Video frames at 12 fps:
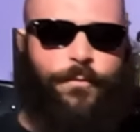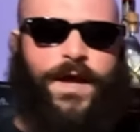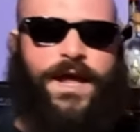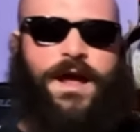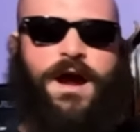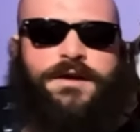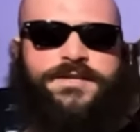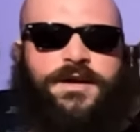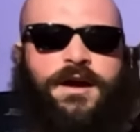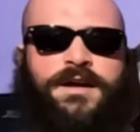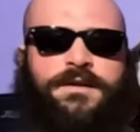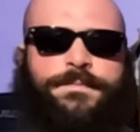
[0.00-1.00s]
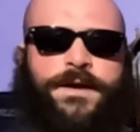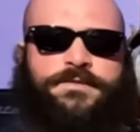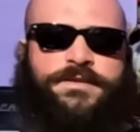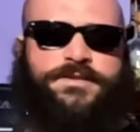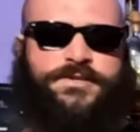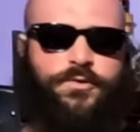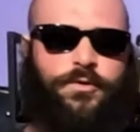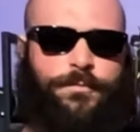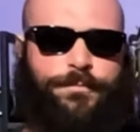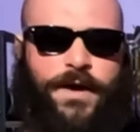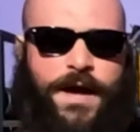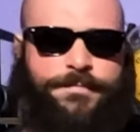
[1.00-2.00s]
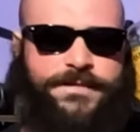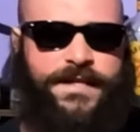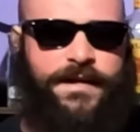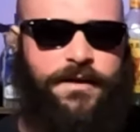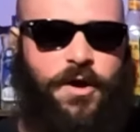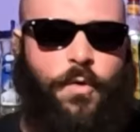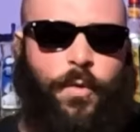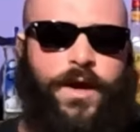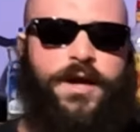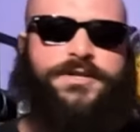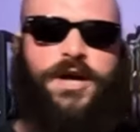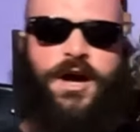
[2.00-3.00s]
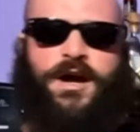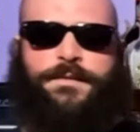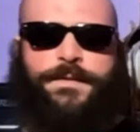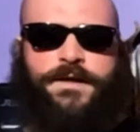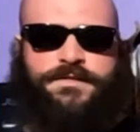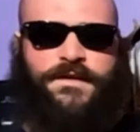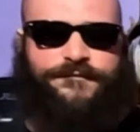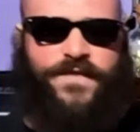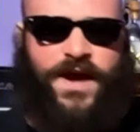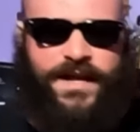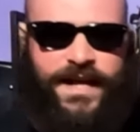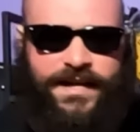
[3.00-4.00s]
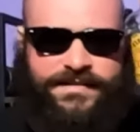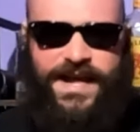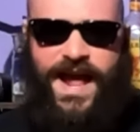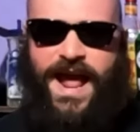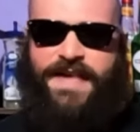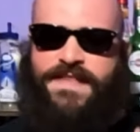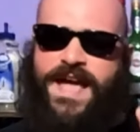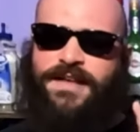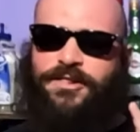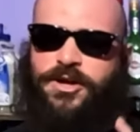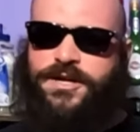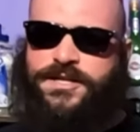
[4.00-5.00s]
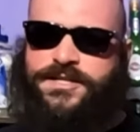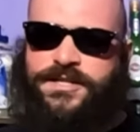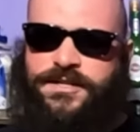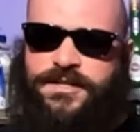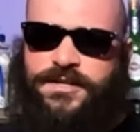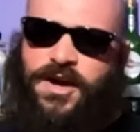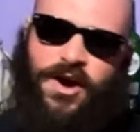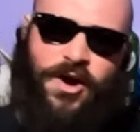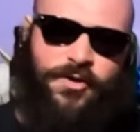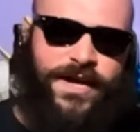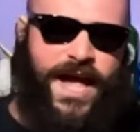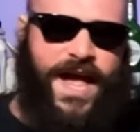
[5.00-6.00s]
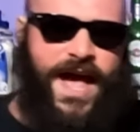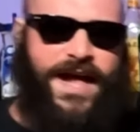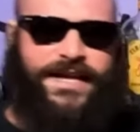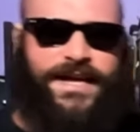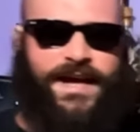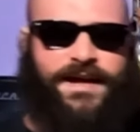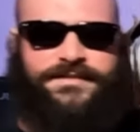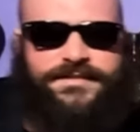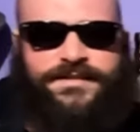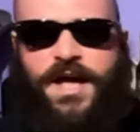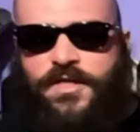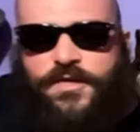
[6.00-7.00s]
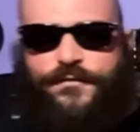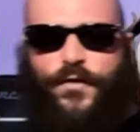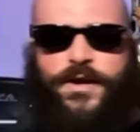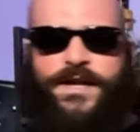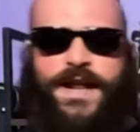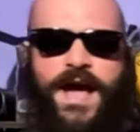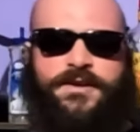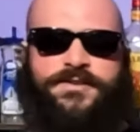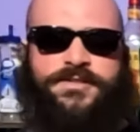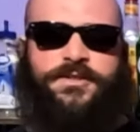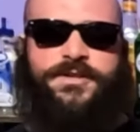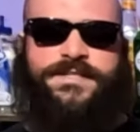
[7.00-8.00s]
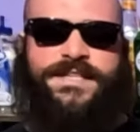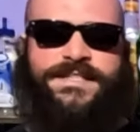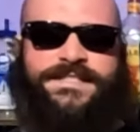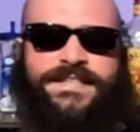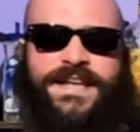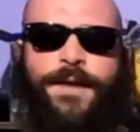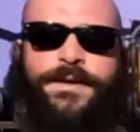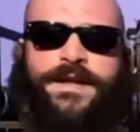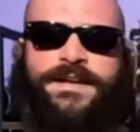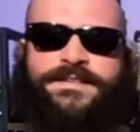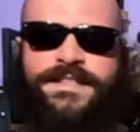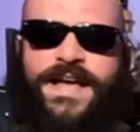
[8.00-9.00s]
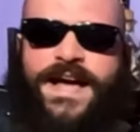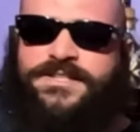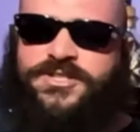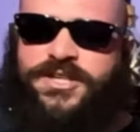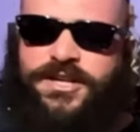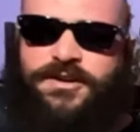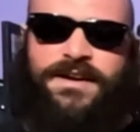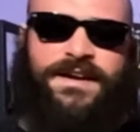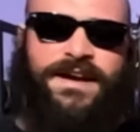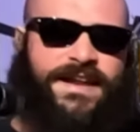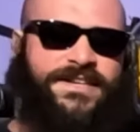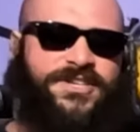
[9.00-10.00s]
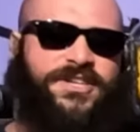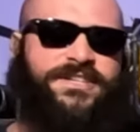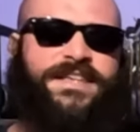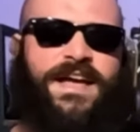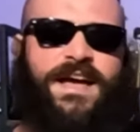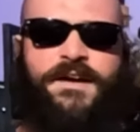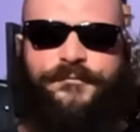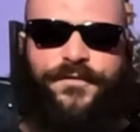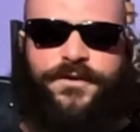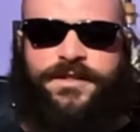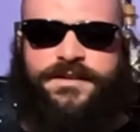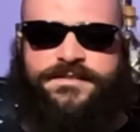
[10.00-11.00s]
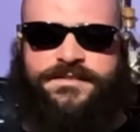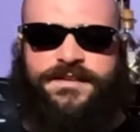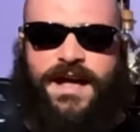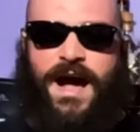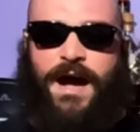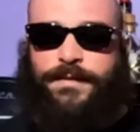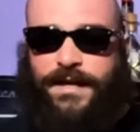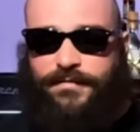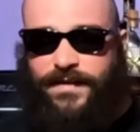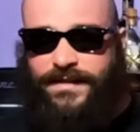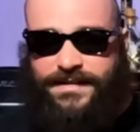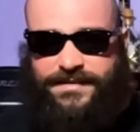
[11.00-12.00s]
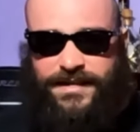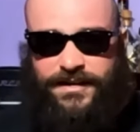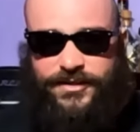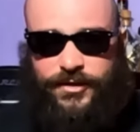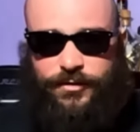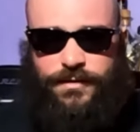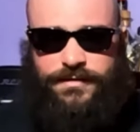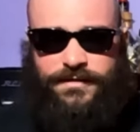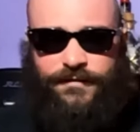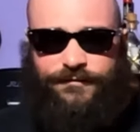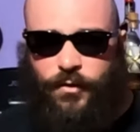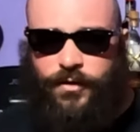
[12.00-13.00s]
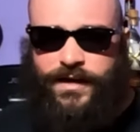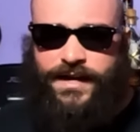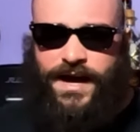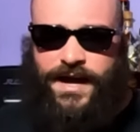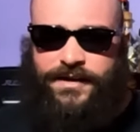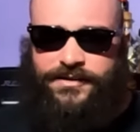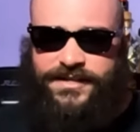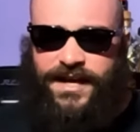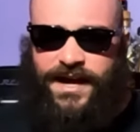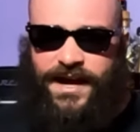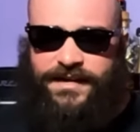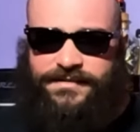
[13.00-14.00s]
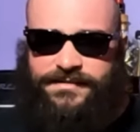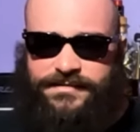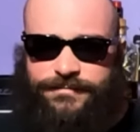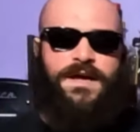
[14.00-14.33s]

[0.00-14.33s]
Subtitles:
we aren't talking about the dual props here. We're talking about the Vikings. And they looked okay, I guess. The 49ers looked as dominant as last year and just effortless. I'm giving this to the 49ers, guys.